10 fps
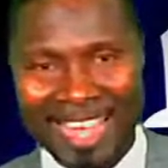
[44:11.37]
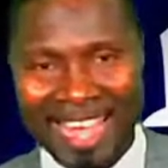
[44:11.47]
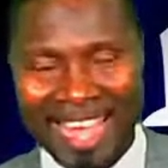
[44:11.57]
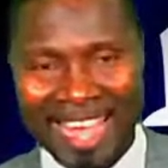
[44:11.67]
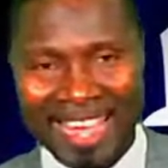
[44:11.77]

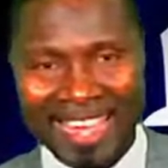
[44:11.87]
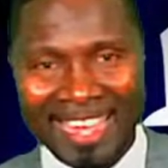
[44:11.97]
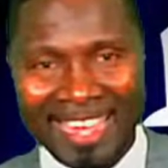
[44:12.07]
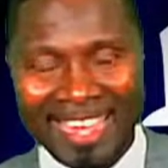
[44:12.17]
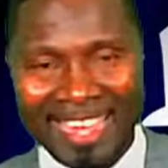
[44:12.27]

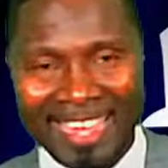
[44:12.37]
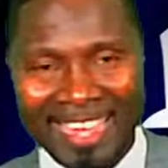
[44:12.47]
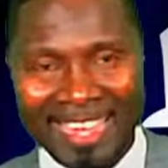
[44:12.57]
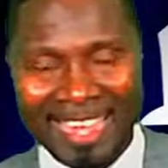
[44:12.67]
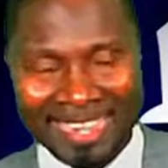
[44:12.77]

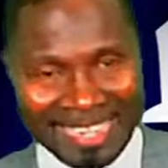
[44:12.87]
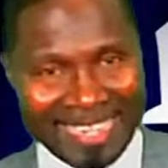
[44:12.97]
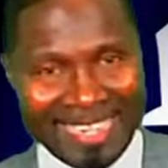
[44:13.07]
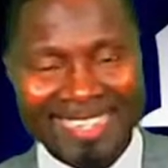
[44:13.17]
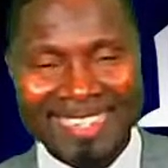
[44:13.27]
at the
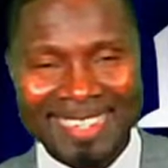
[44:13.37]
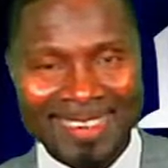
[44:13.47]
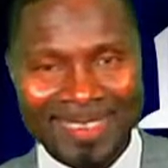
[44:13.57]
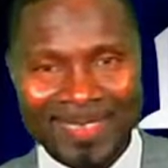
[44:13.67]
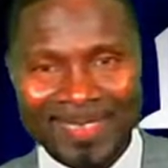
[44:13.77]
end
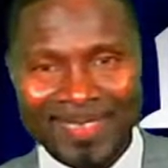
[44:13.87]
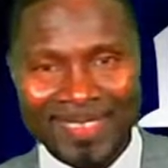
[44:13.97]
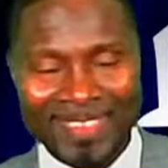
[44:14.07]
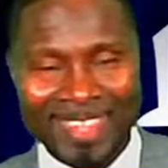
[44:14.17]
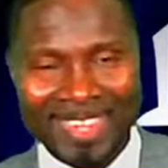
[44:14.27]
of
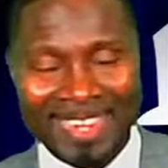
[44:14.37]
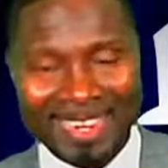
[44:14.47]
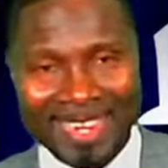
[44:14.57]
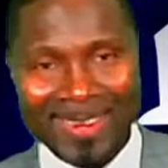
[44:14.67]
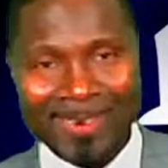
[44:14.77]
the
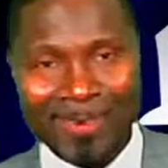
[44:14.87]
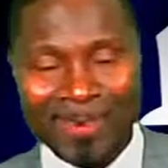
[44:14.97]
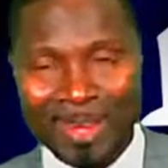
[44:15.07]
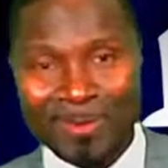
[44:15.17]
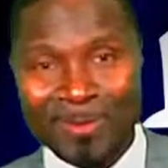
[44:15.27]
hearing
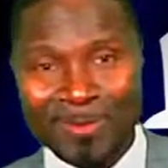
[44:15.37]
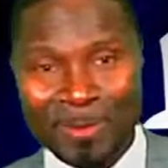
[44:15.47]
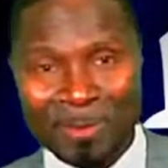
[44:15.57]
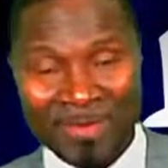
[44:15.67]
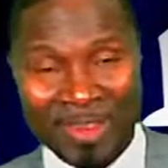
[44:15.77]
we were able to
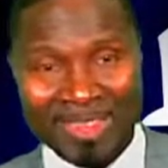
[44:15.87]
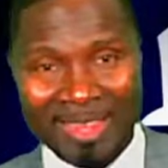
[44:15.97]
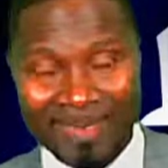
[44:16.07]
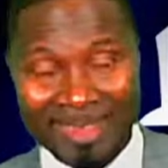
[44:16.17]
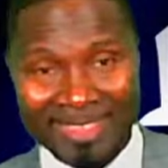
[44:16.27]
prevent the
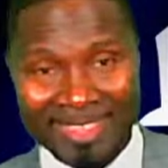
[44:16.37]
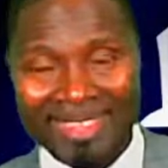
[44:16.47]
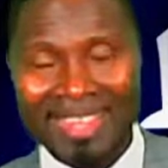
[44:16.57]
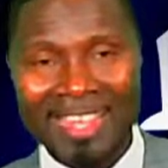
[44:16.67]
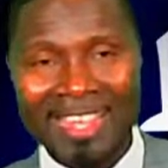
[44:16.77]

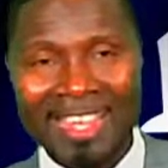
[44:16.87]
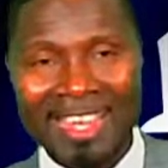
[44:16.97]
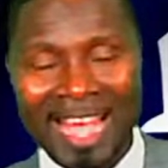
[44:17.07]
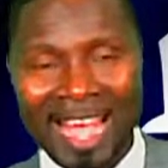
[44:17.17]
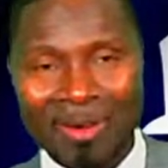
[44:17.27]
eviction.
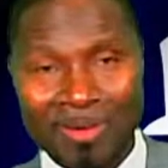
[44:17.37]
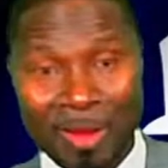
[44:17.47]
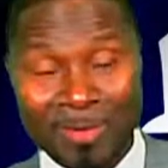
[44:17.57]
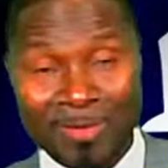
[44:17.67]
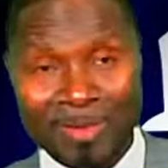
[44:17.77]
We were
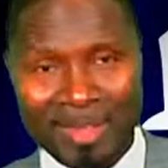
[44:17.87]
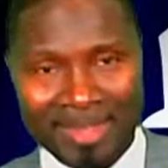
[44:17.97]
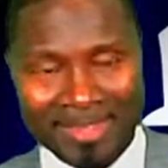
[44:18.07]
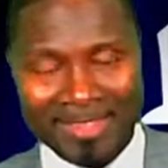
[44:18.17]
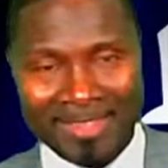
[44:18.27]
able to
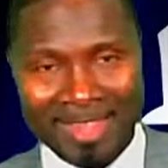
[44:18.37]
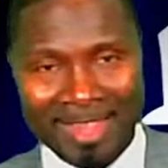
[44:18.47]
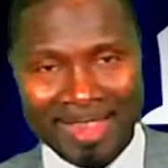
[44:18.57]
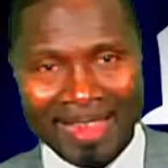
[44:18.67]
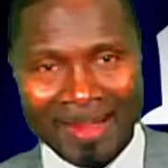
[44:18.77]
get
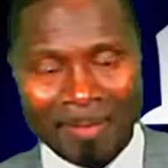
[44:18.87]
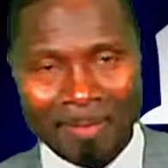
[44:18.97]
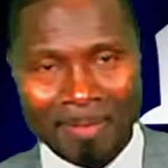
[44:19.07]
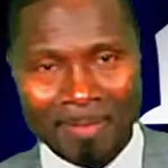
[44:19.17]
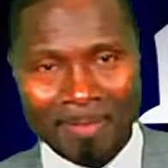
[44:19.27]
a
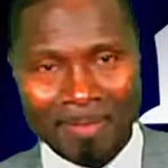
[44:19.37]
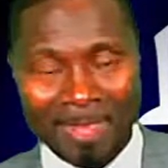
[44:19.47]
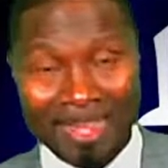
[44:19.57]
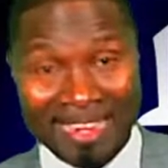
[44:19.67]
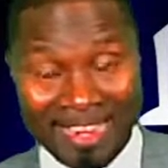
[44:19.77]

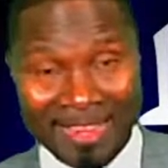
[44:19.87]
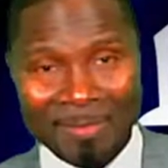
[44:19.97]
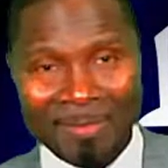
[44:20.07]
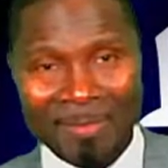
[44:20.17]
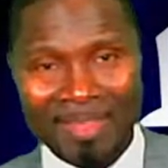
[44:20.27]

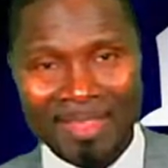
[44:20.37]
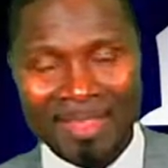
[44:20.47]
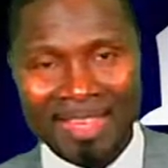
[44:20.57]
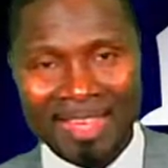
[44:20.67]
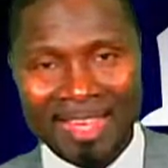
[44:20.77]
claim
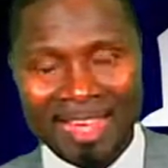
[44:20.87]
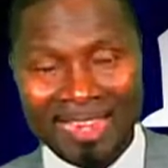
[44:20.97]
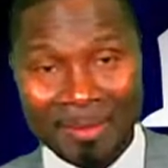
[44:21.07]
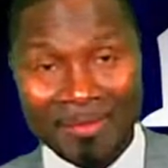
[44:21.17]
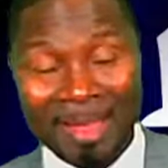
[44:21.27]

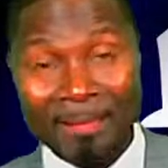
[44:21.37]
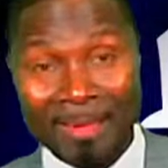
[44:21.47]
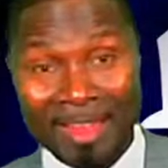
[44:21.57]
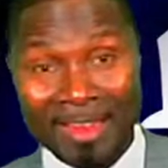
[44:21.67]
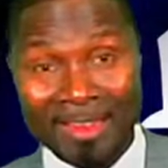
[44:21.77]
in the
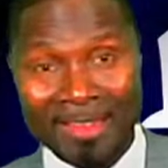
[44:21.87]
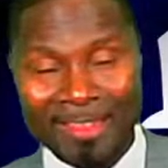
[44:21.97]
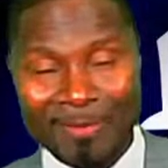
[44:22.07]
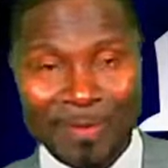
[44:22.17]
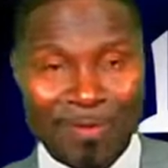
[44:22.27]
pipeline
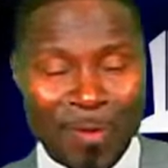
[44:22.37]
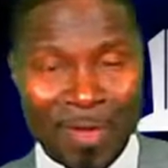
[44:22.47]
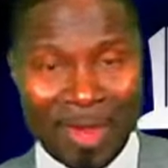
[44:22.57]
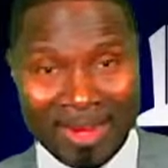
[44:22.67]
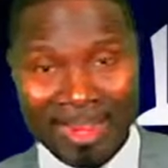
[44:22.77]
in favor
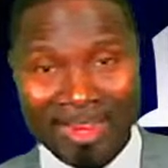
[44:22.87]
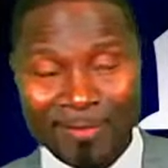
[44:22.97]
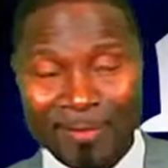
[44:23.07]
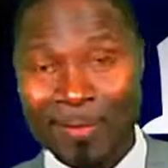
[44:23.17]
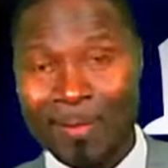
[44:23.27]
of our client
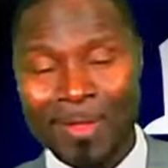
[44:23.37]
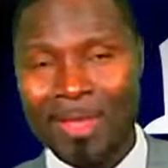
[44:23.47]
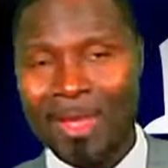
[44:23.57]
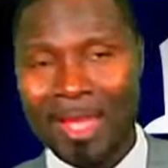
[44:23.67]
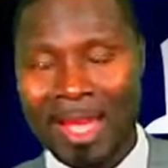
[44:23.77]
for
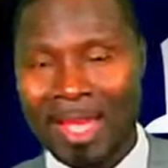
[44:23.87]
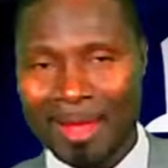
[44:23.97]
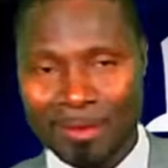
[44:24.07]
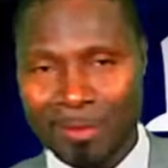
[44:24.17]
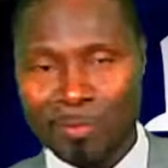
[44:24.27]

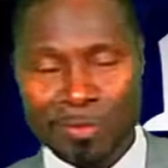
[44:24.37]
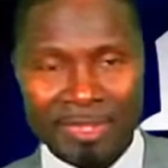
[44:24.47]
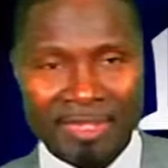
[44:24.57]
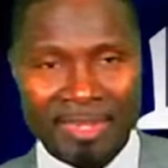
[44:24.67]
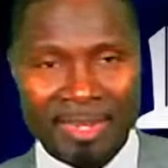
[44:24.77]
not
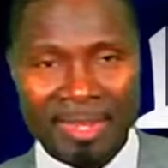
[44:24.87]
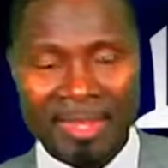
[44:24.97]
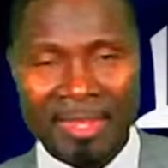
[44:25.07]
putting the